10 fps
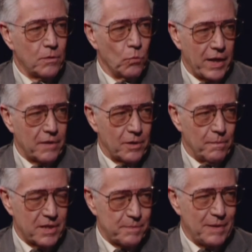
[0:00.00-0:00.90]
rare.
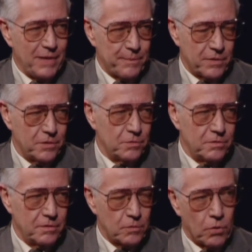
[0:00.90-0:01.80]
There must be people
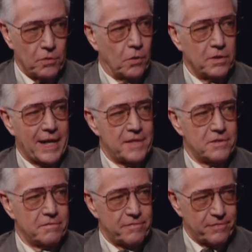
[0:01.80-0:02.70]
who quote whole
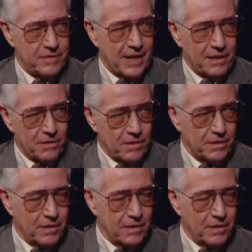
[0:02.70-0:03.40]
lines of dialogue.